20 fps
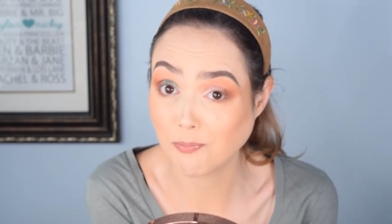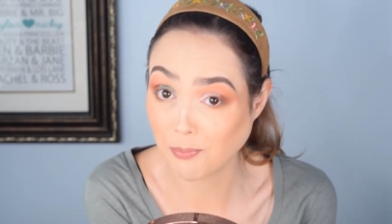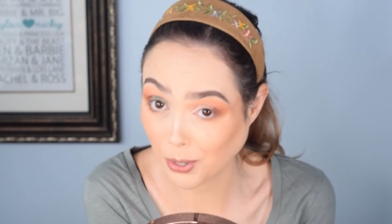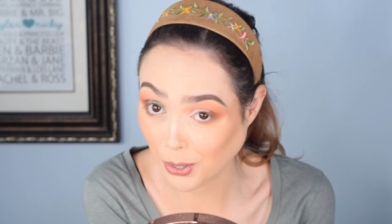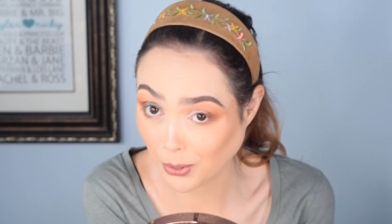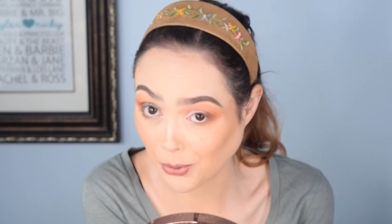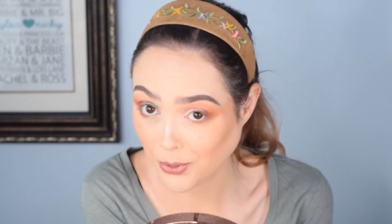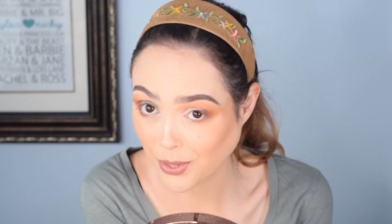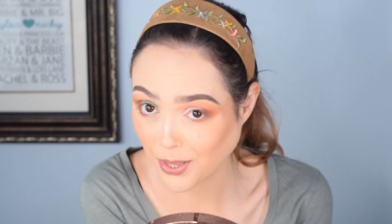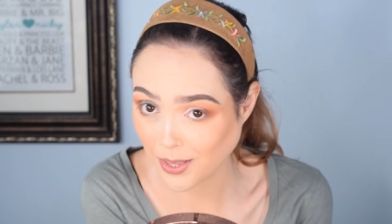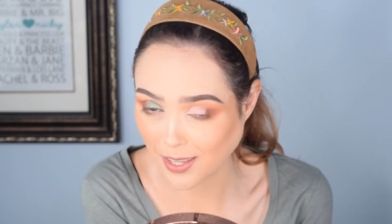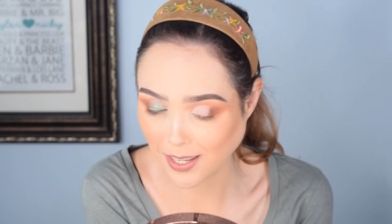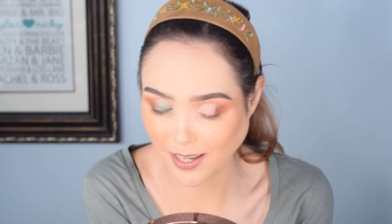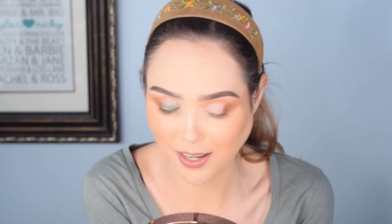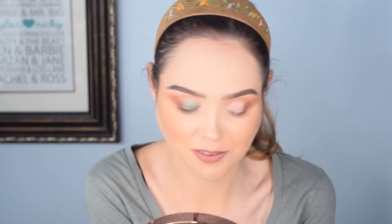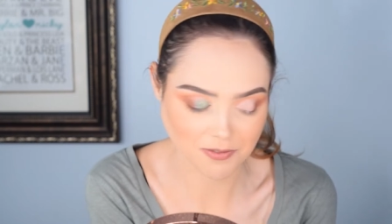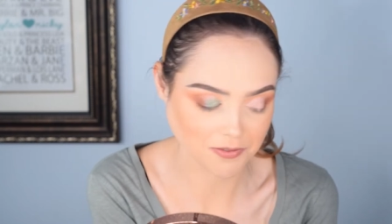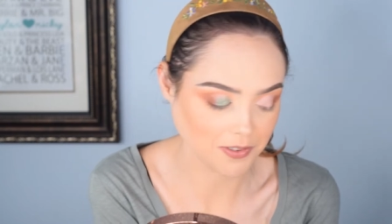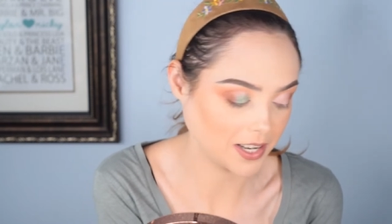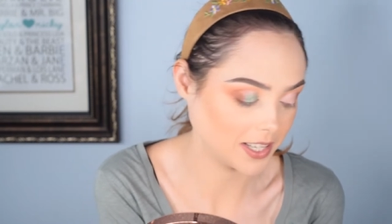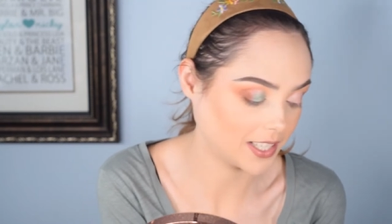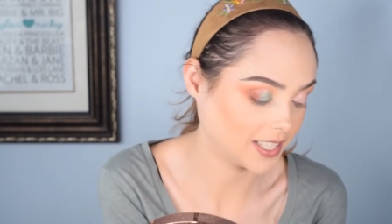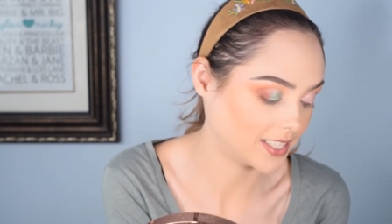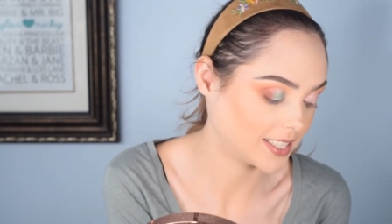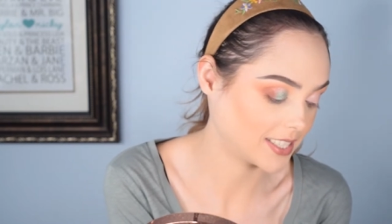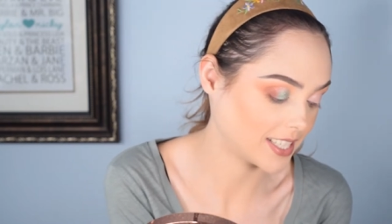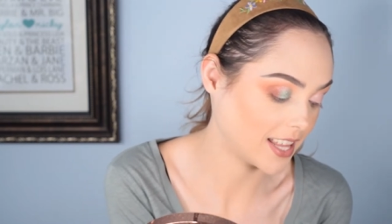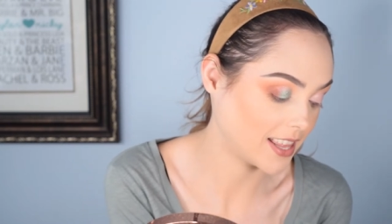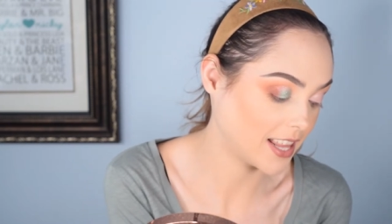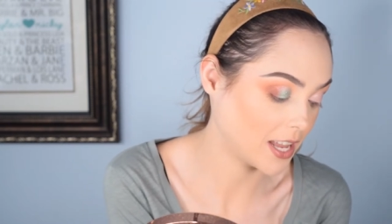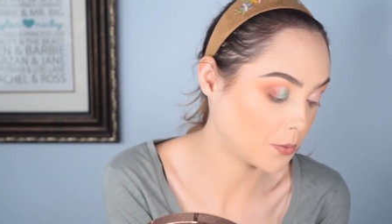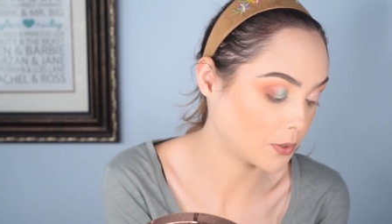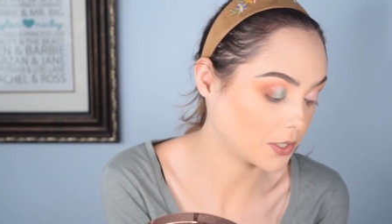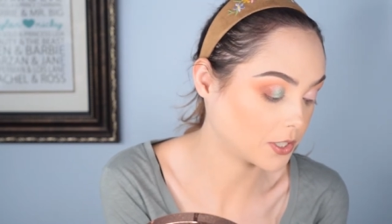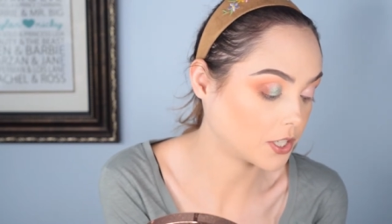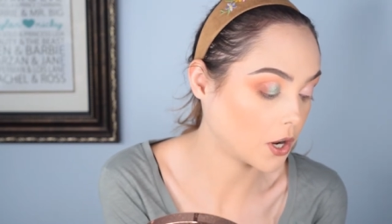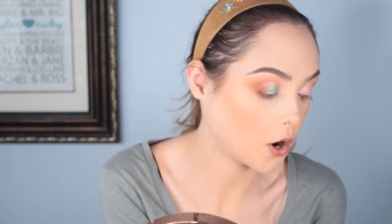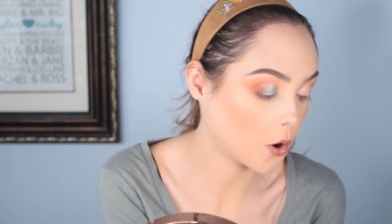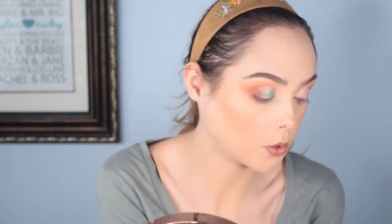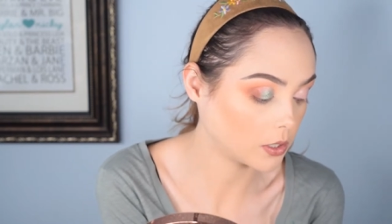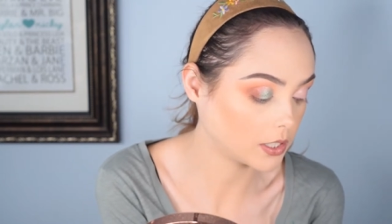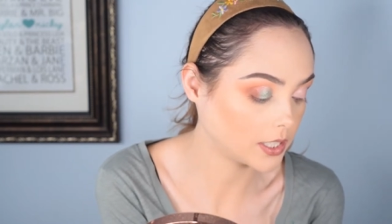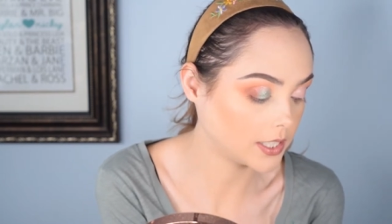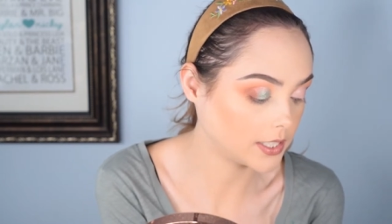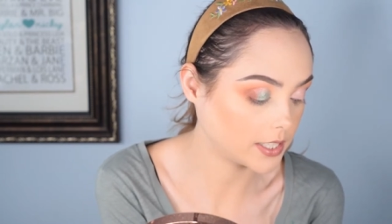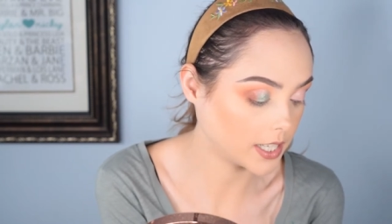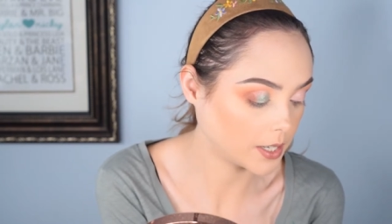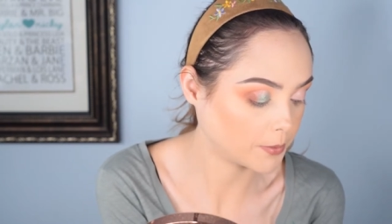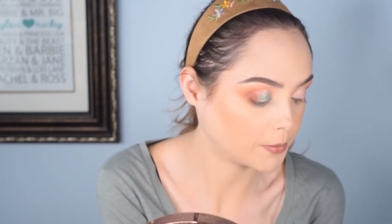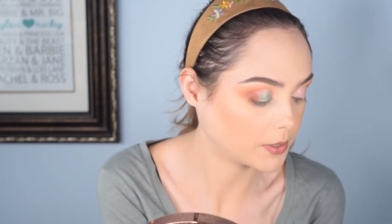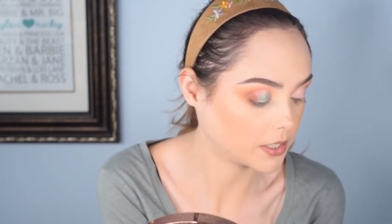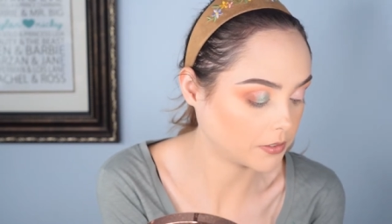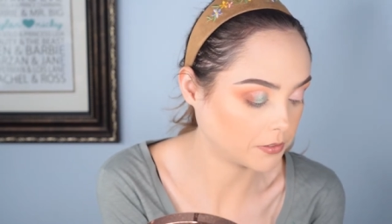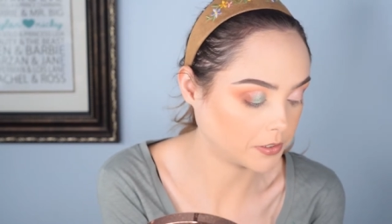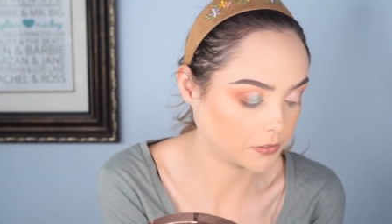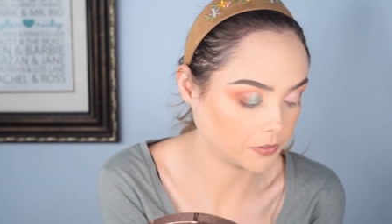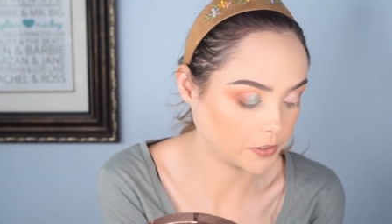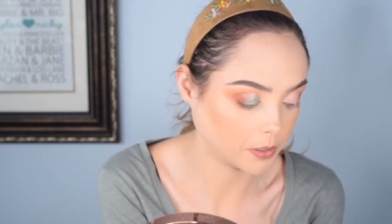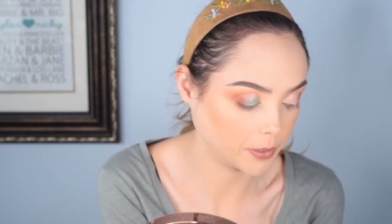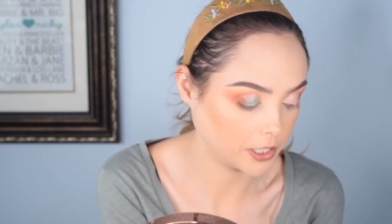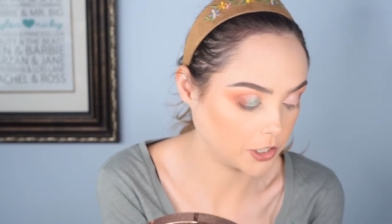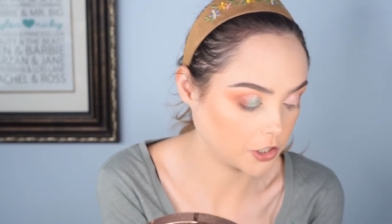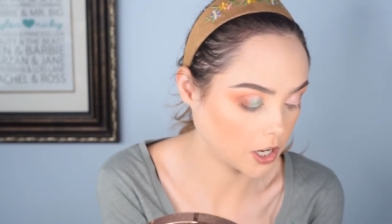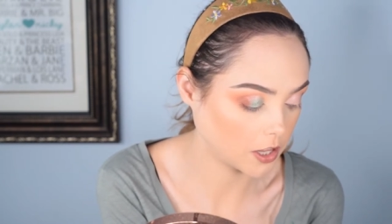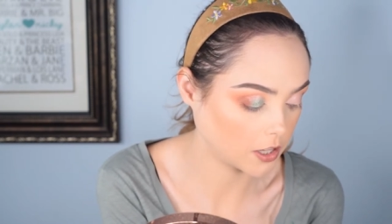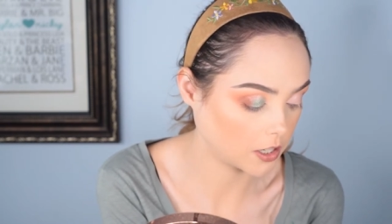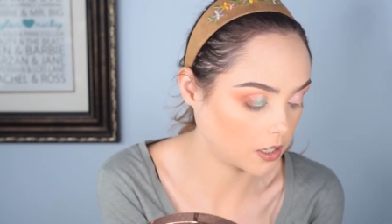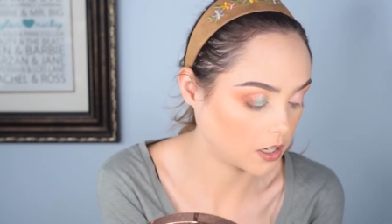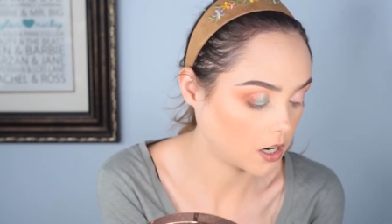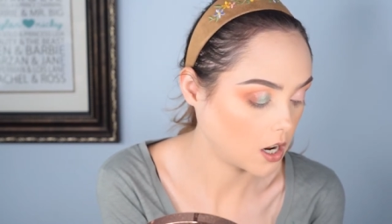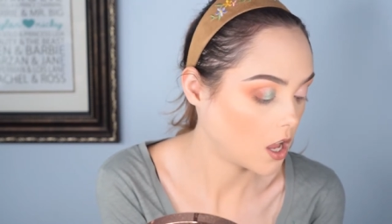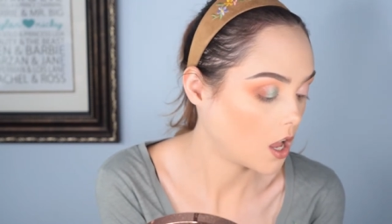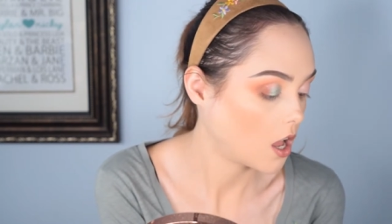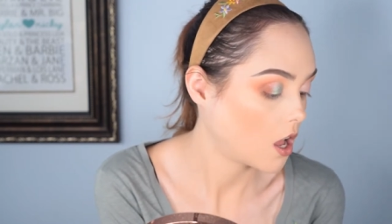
both the Unfriended, and they were totally damn different from each other.